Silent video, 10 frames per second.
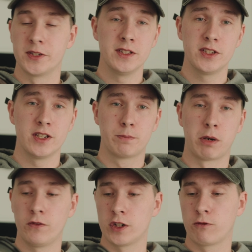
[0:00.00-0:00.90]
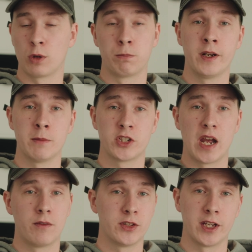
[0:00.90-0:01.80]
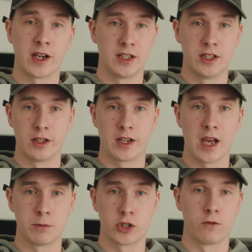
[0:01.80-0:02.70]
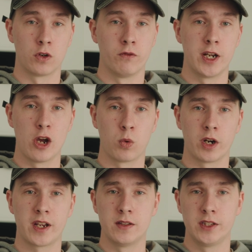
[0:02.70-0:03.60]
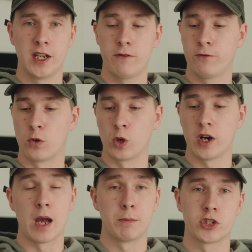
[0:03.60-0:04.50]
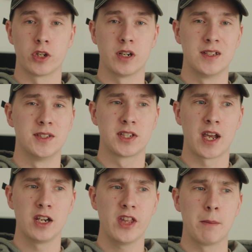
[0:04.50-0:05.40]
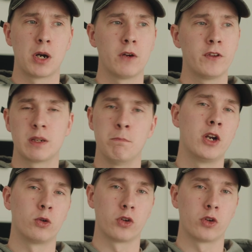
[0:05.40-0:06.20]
lens is perfect for pretty much everything I need to capture for video work, and the f4 aperture is kind of that perfect middle